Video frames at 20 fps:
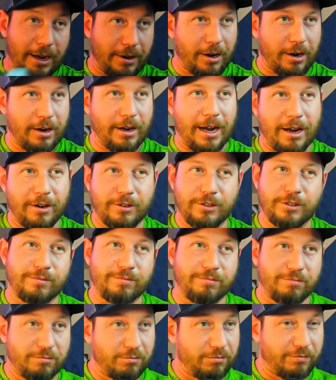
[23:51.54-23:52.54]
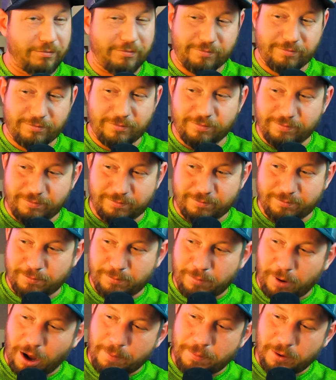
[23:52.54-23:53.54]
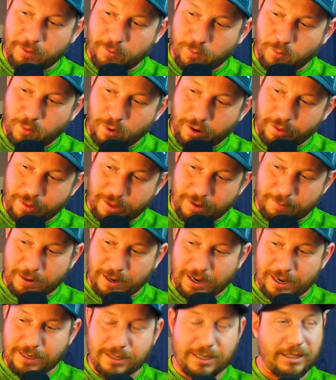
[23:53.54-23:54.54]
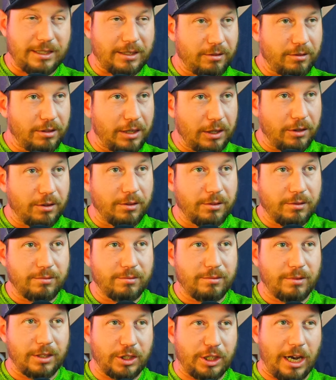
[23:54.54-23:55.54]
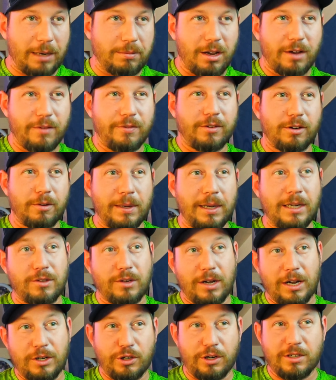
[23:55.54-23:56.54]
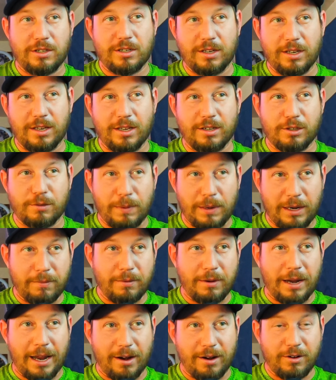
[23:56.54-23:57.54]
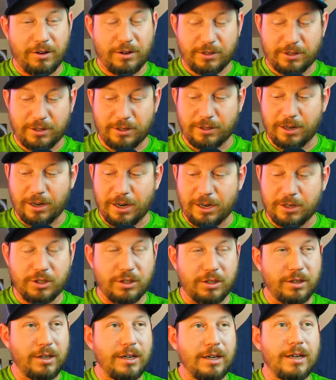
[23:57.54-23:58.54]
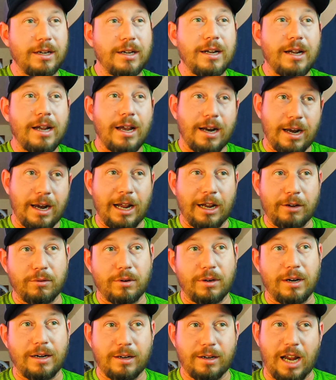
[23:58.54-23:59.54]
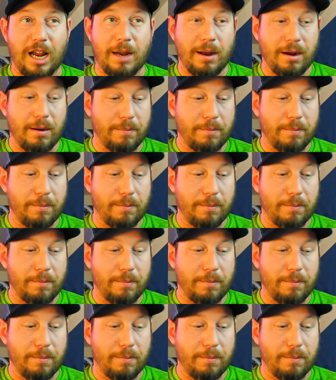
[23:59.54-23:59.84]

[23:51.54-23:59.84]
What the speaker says: turned out probably one of the best. It's the shape's off a little bit, so I adjusted the speed down just a touch, and the next one came out